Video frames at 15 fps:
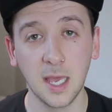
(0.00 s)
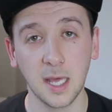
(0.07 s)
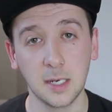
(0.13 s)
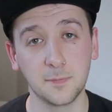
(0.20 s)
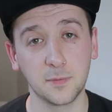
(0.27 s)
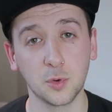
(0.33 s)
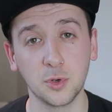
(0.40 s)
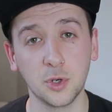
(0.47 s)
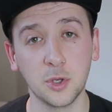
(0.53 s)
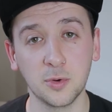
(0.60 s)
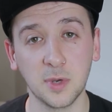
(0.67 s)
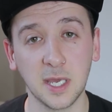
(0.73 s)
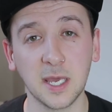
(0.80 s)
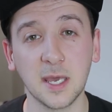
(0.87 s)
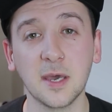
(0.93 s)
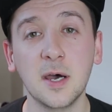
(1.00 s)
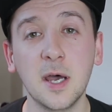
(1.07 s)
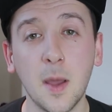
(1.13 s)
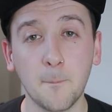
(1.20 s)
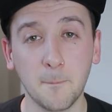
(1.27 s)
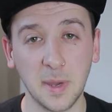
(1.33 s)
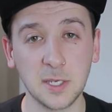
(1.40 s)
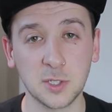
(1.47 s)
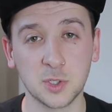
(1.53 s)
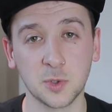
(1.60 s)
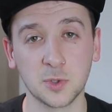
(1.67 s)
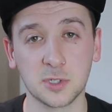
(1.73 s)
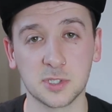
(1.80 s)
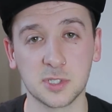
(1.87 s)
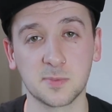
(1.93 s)
And if you're new here, make sure
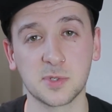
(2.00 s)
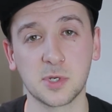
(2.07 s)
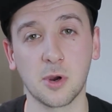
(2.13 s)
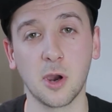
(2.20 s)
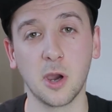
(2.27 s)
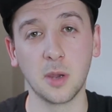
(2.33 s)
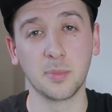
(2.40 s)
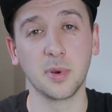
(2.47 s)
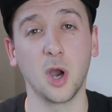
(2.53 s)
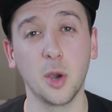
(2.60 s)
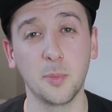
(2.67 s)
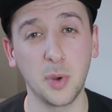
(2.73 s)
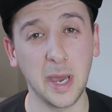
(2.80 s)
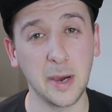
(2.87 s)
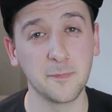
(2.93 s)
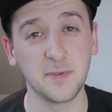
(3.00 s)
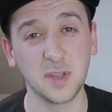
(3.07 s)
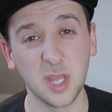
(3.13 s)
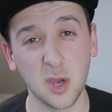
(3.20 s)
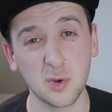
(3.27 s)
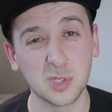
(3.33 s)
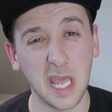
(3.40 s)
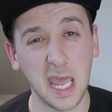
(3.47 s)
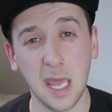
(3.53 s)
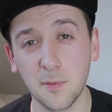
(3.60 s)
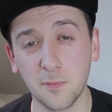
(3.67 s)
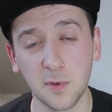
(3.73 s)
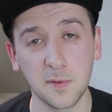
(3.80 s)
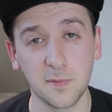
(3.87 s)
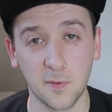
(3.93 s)
to subscribe. I put out videos
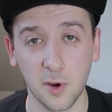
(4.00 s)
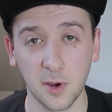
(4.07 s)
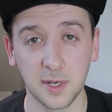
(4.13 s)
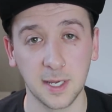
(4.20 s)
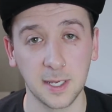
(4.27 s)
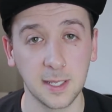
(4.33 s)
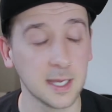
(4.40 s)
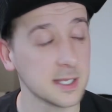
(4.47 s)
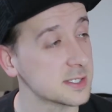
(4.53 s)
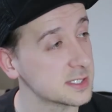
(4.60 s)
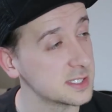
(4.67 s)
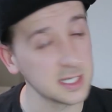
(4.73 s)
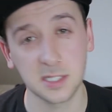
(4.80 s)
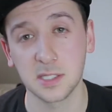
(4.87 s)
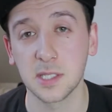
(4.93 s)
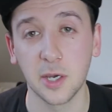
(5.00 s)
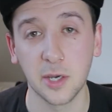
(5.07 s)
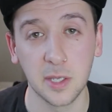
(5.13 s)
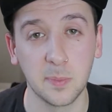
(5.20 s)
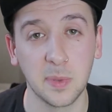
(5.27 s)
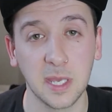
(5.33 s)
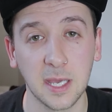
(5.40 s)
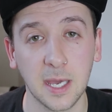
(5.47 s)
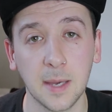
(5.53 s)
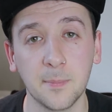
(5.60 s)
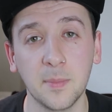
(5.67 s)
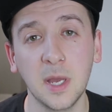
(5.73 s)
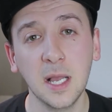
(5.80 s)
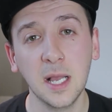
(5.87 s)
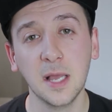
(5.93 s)
every Friday at 6:30 p.m.
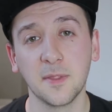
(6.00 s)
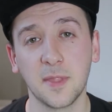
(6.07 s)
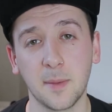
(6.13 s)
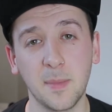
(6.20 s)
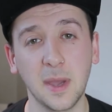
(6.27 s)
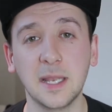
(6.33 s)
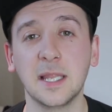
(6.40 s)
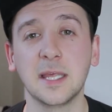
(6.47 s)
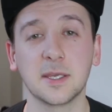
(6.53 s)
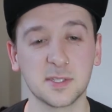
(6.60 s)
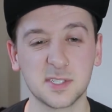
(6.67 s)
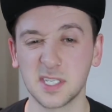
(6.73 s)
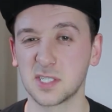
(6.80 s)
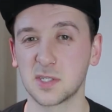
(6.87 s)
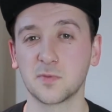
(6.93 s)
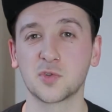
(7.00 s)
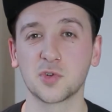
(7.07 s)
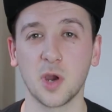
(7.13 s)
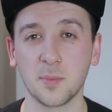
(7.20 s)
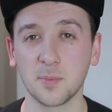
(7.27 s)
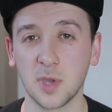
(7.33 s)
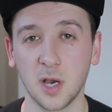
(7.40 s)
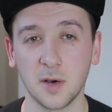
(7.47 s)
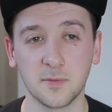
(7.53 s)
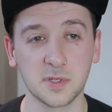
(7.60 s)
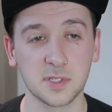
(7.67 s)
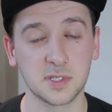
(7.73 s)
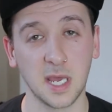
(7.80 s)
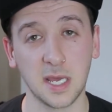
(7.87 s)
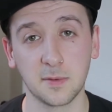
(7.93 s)
They mainly consist of drum
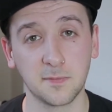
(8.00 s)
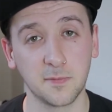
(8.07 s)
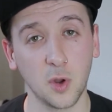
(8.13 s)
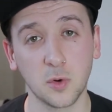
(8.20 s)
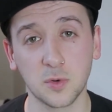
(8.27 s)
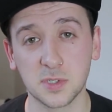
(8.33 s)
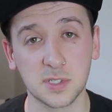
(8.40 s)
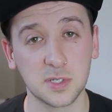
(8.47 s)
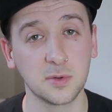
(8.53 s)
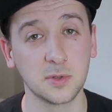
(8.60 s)
covers and vlogs